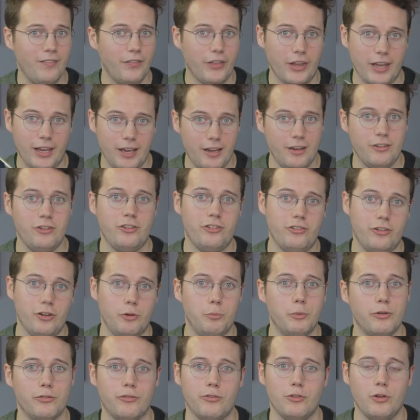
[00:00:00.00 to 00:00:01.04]
the hinge still
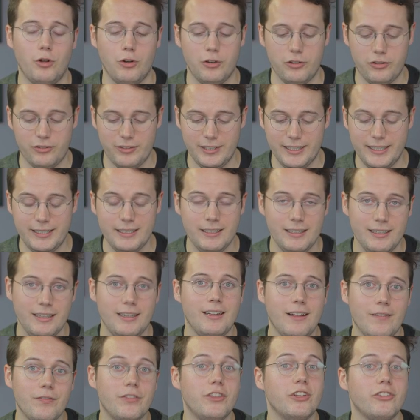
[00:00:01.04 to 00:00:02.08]
moves flawlessly.
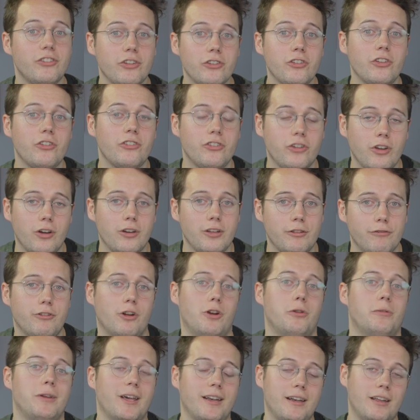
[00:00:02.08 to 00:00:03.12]
This is a sturdy
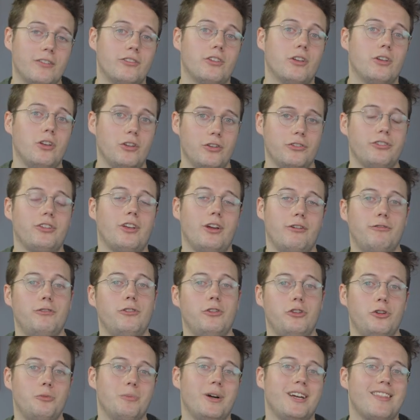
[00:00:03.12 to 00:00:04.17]
phone, and it's a lot tougher
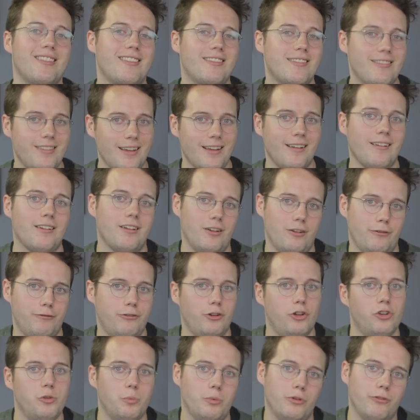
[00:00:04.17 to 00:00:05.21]
than you might think a
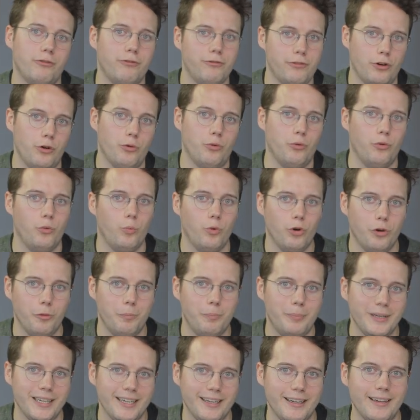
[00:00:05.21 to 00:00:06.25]
foldable phone
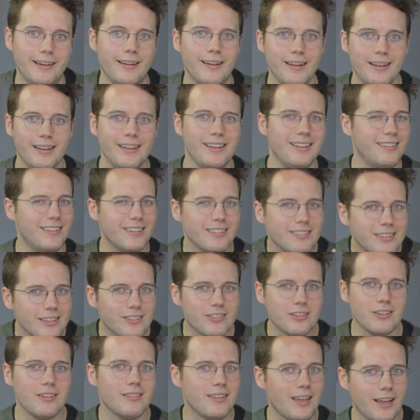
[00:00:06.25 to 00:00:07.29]
would be. This
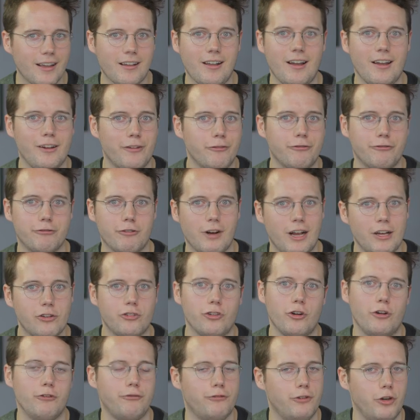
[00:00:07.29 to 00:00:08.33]
isn't that kind of
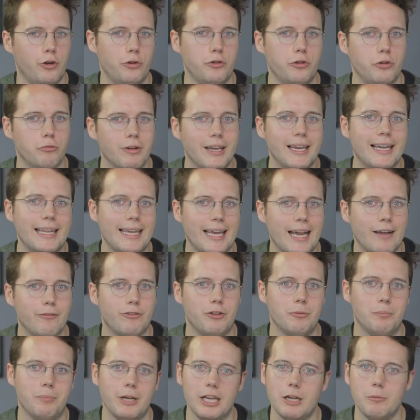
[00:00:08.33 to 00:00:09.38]
fragile phone you really have
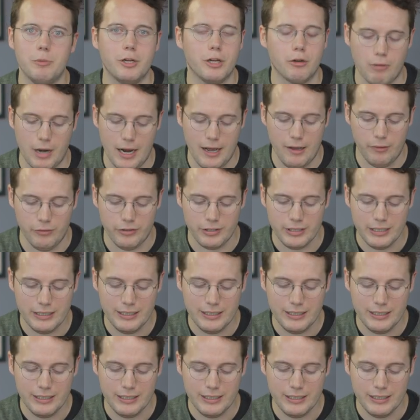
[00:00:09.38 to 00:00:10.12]
to baby around.